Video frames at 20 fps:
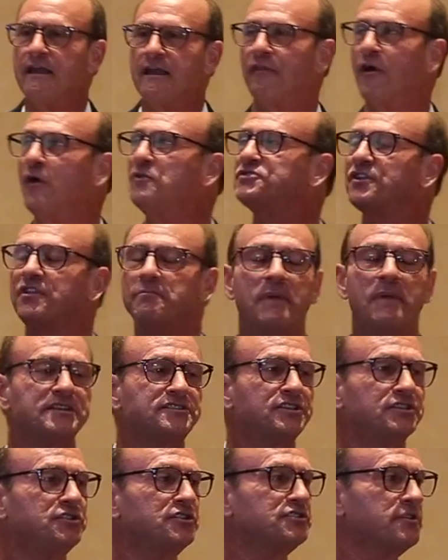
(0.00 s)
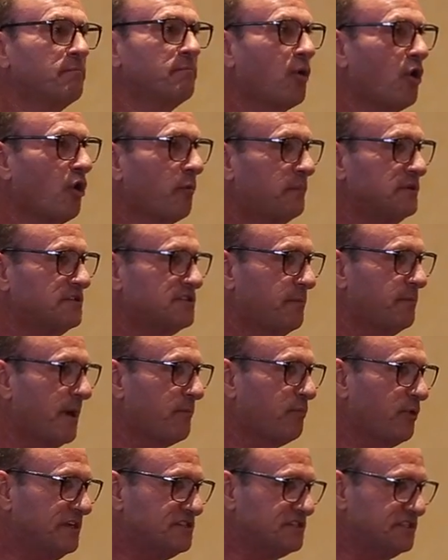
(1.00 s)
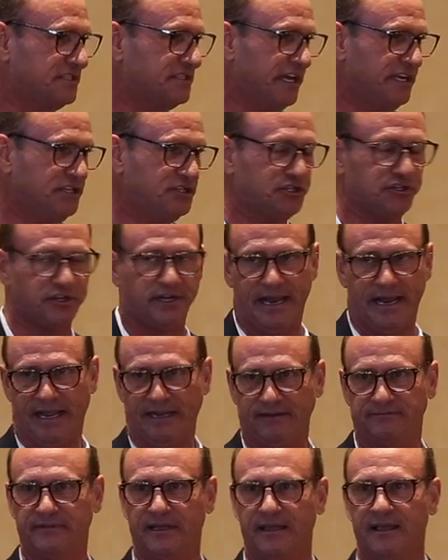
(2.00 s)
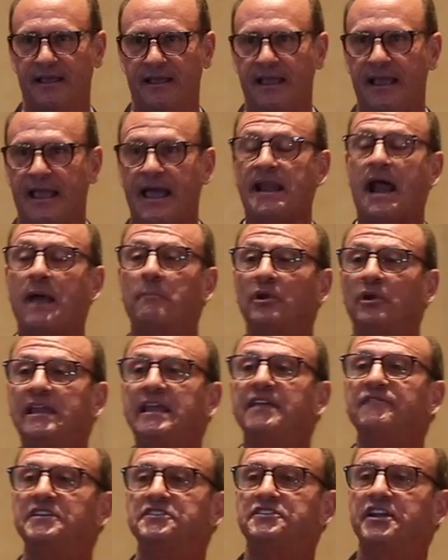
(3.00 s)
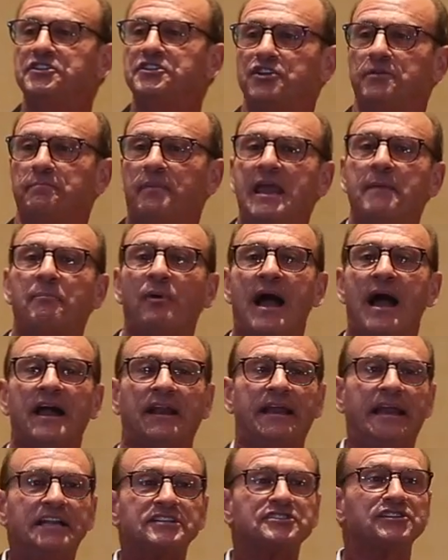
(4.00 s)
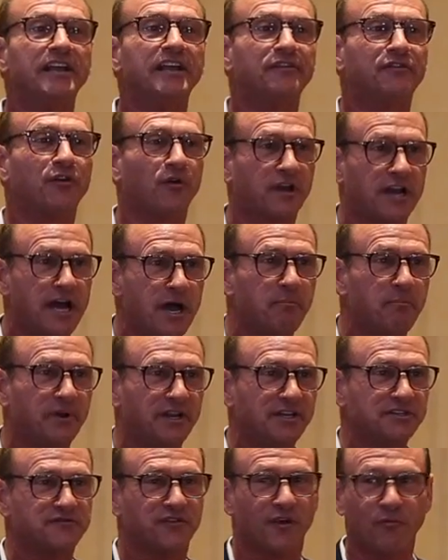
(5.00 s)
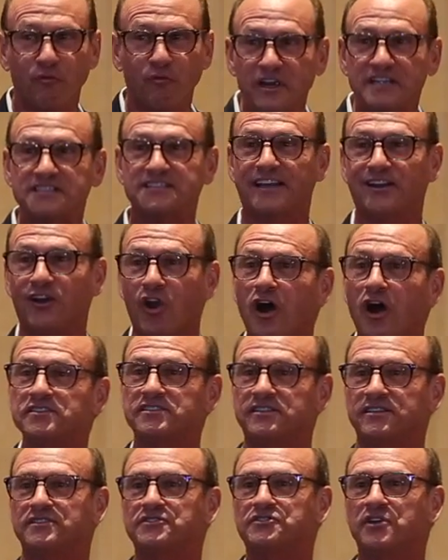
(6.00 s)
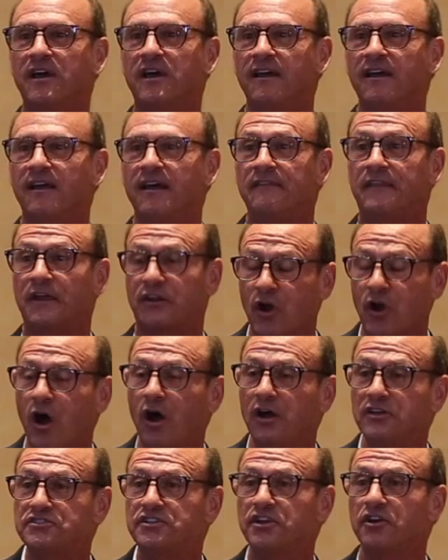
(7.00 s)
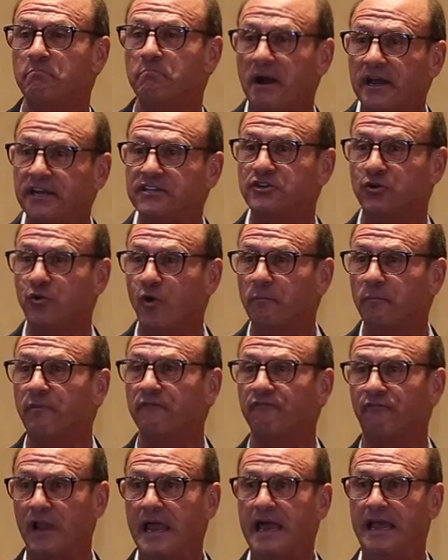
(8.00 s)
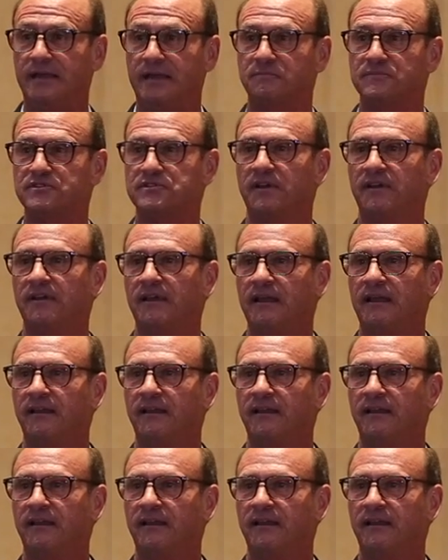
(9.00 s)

Now, those are the messages and purpose of my presentation today. And I believe in teaching people how to insulate their companies from risk and losses that cause their money to go up in flames.